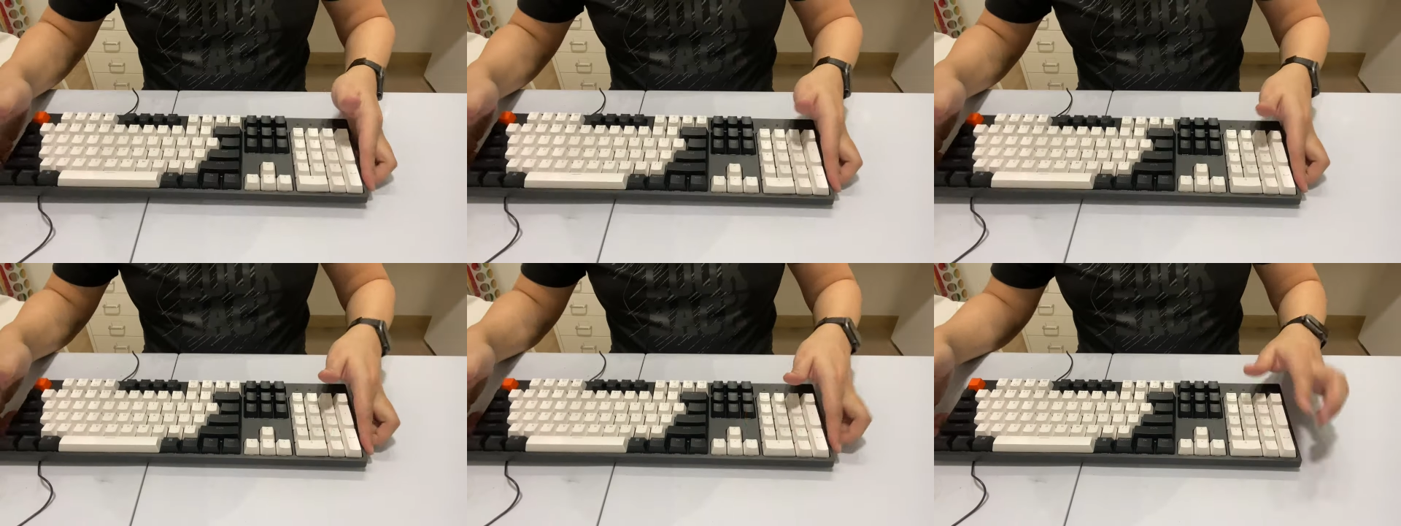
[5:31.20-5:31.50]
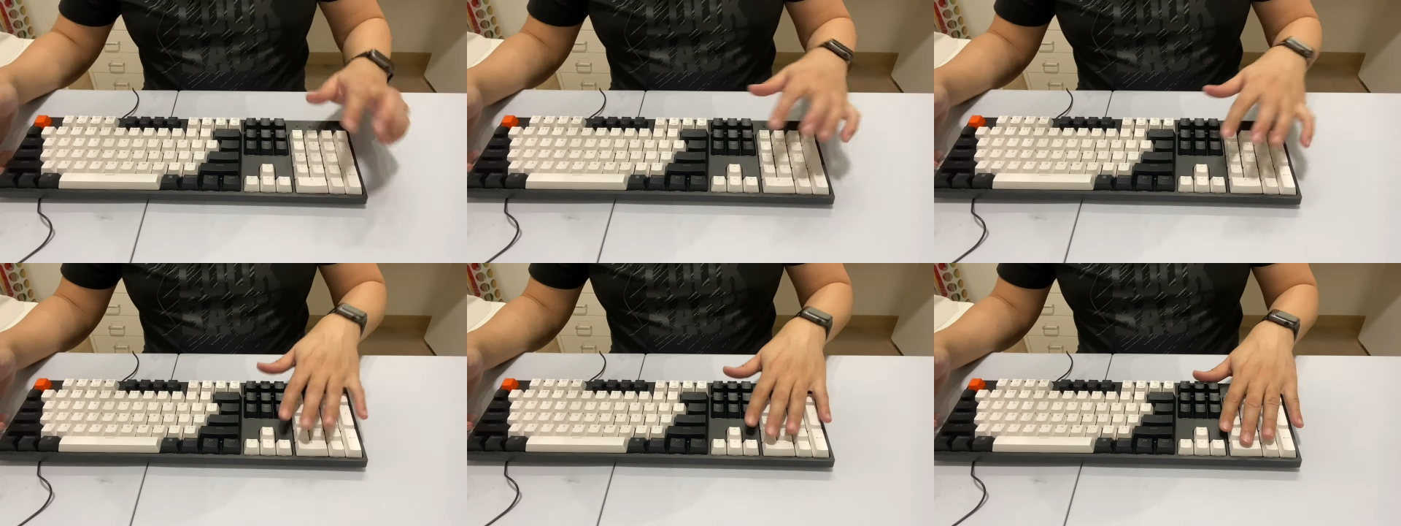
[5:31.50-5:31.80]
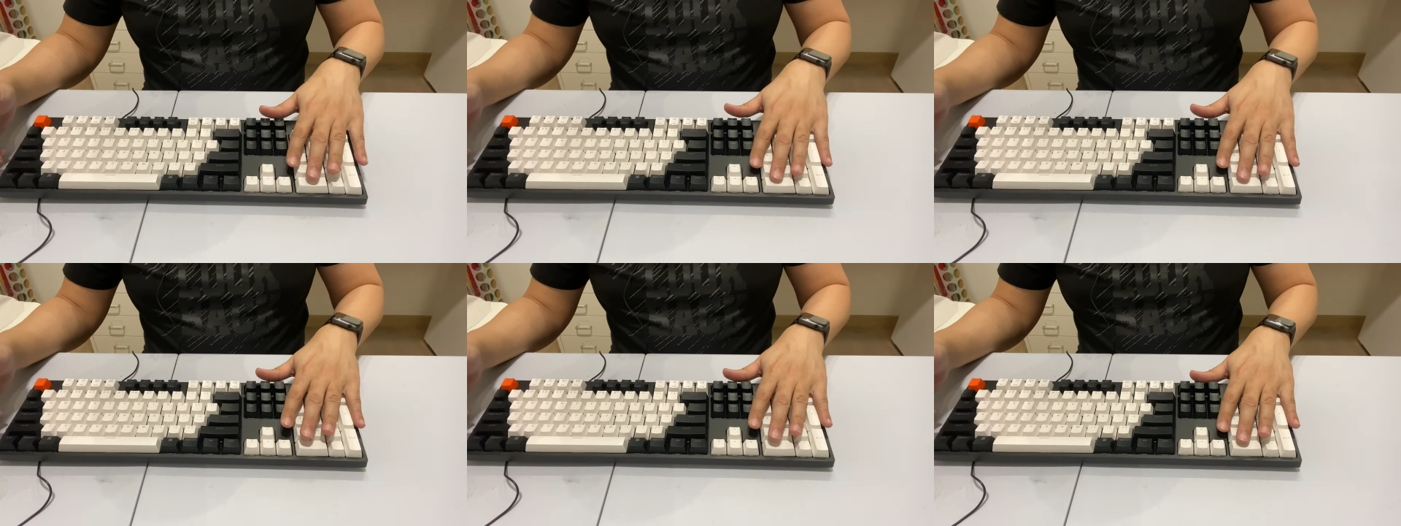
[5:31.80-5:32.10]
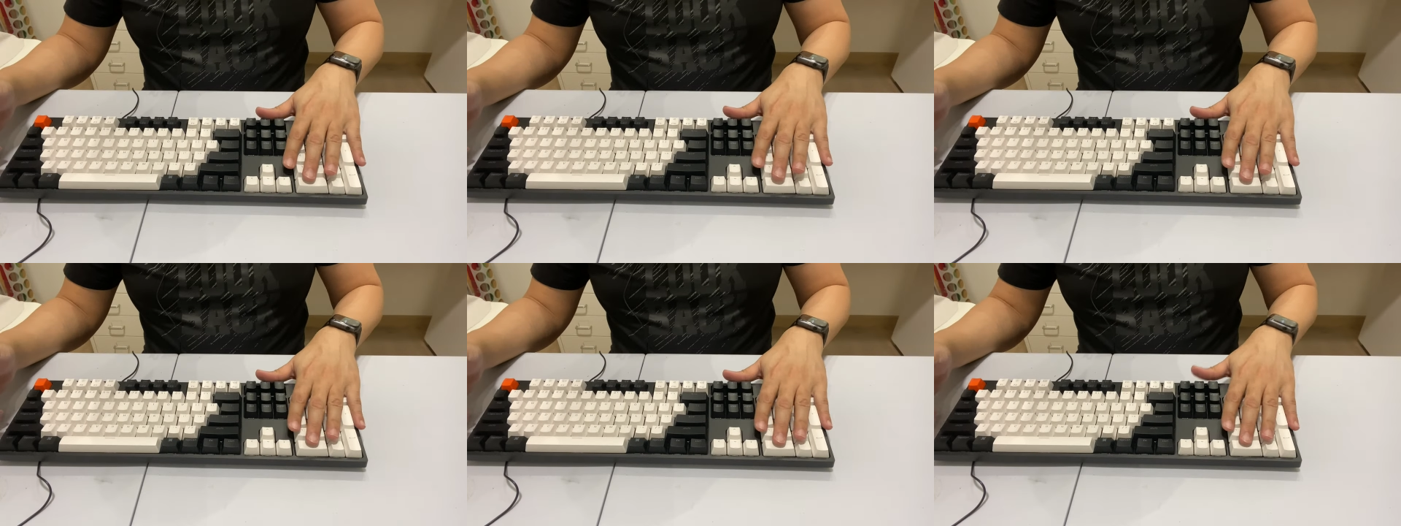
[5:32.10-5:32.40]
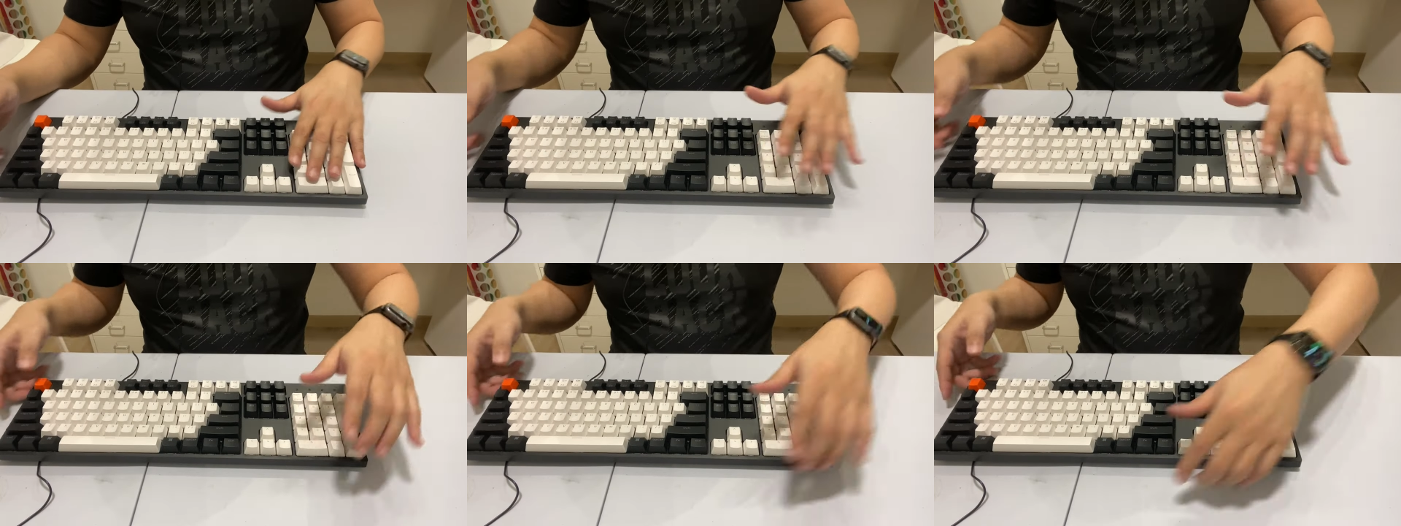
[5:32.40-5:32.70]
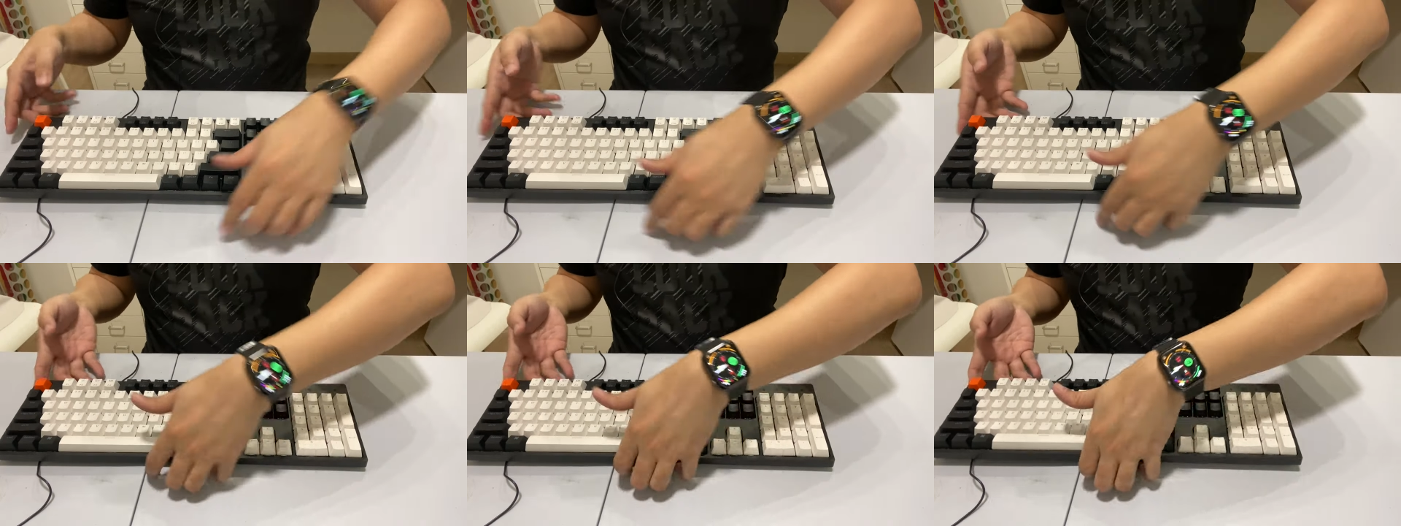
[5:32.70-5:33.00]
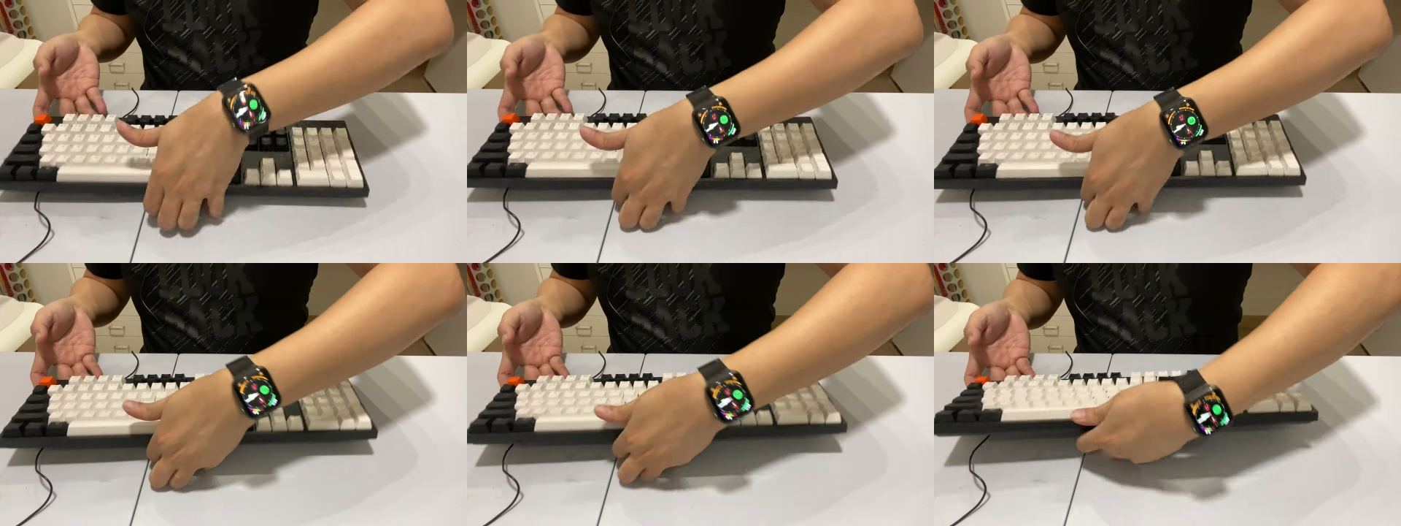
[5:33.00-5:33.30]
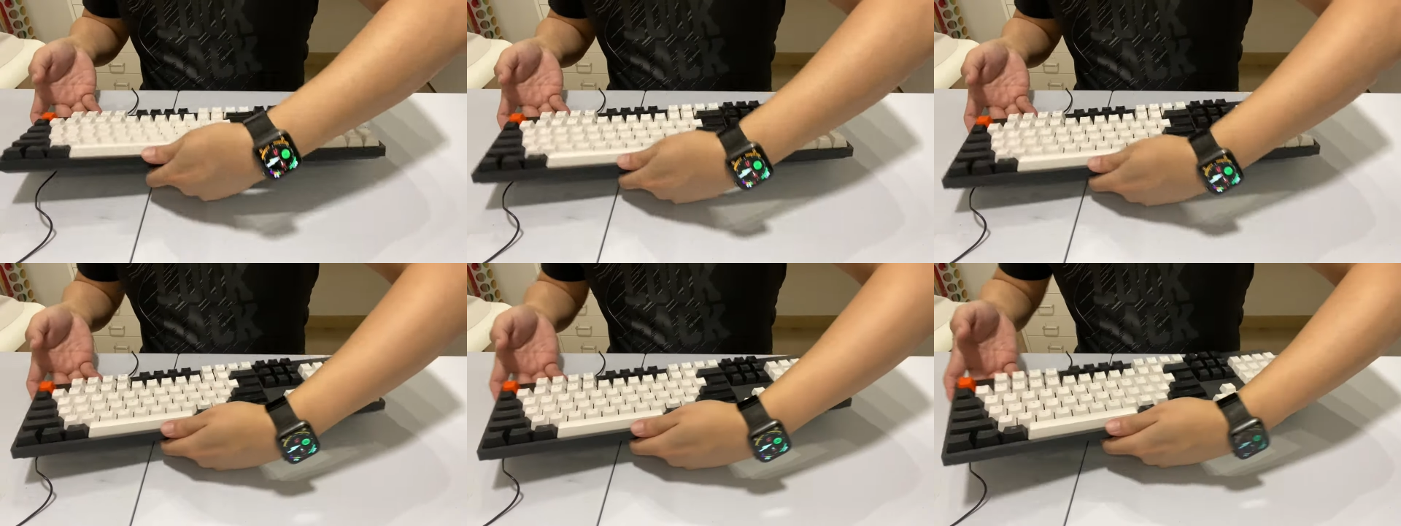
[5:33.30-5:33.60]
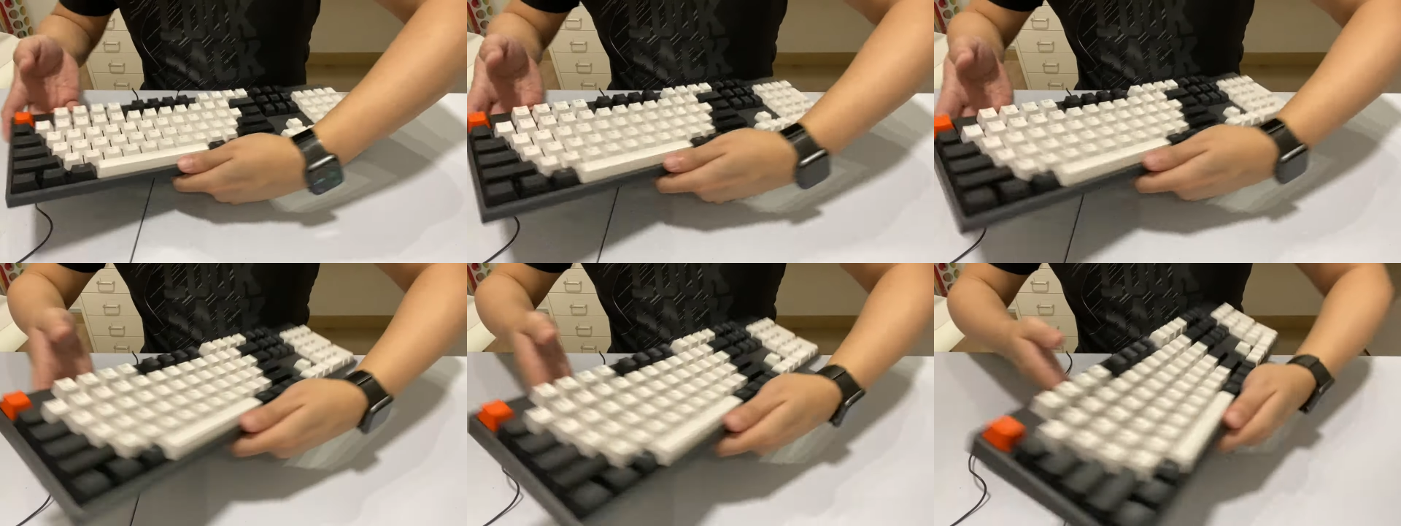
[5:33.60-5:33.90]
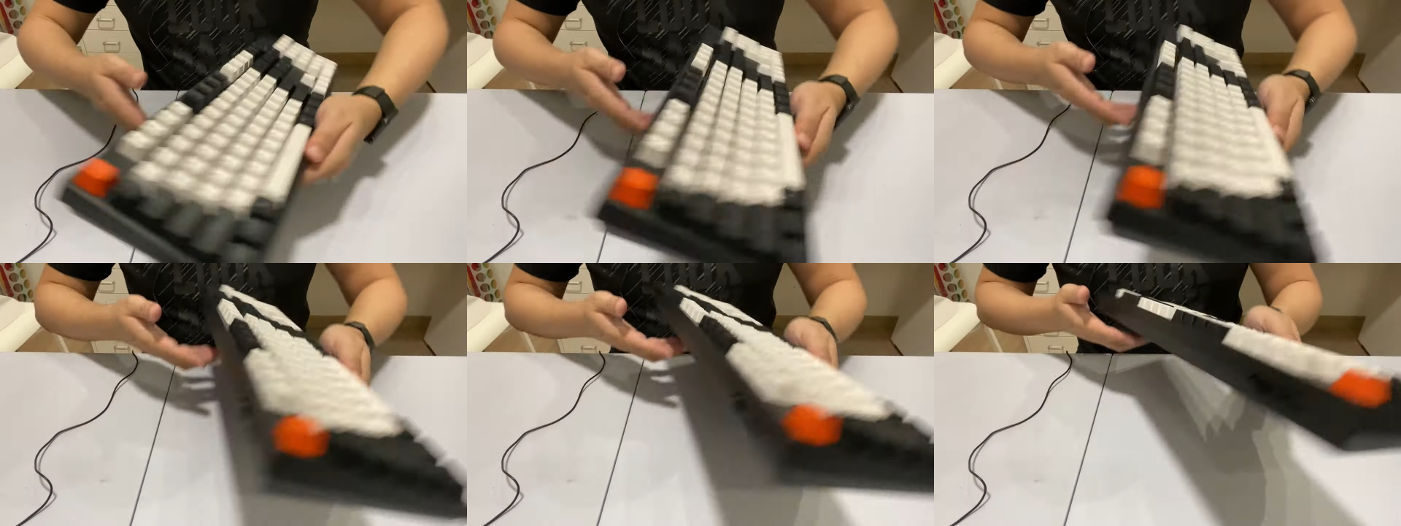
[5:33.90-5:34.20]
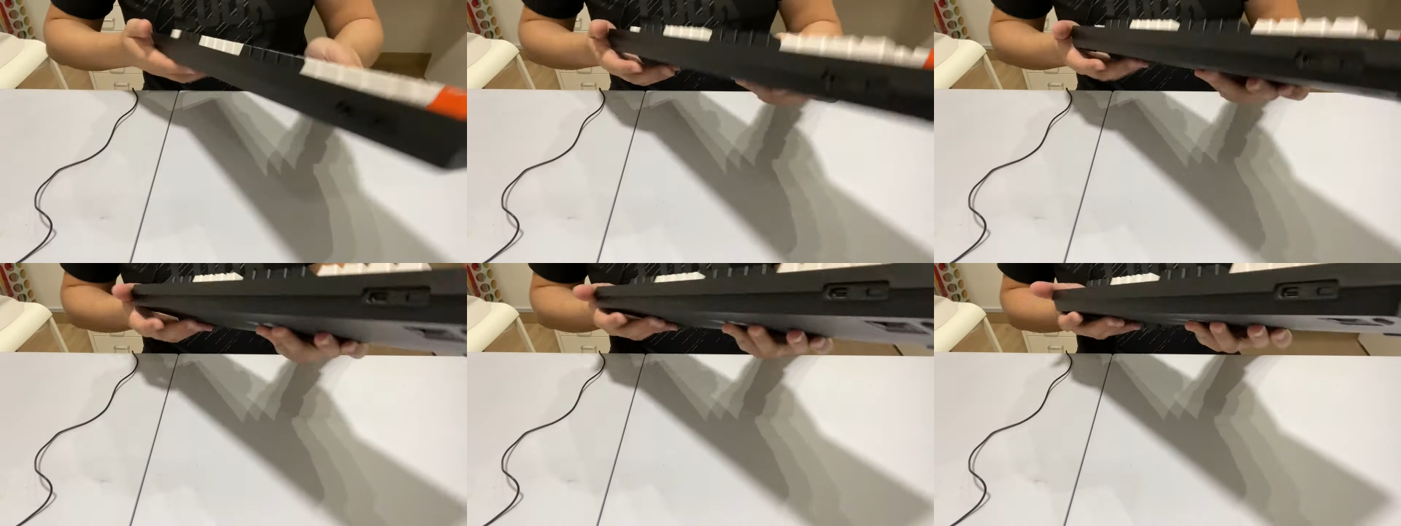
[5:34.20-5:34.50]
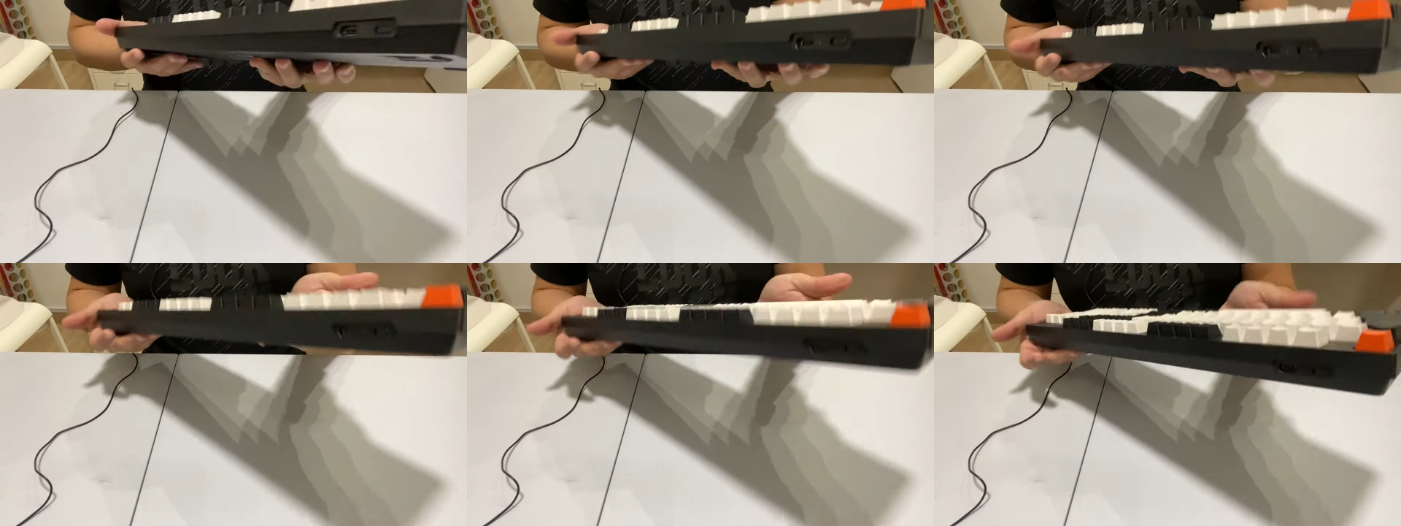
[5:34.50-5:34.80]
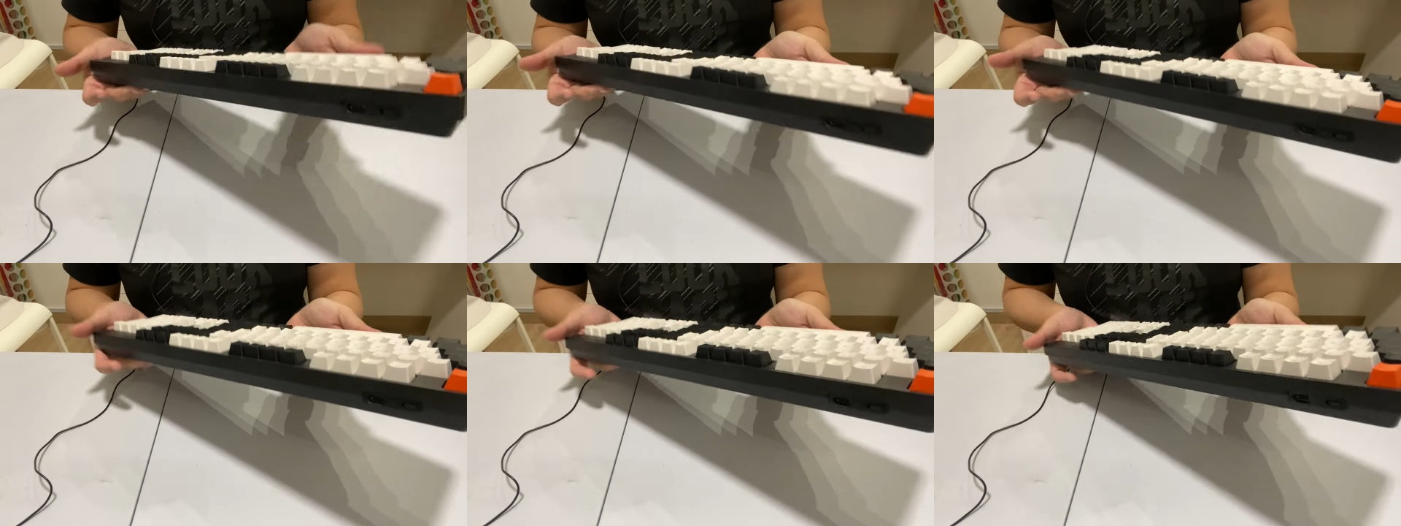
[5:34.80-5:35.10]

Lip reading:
No face is visible, so there are no lips to read.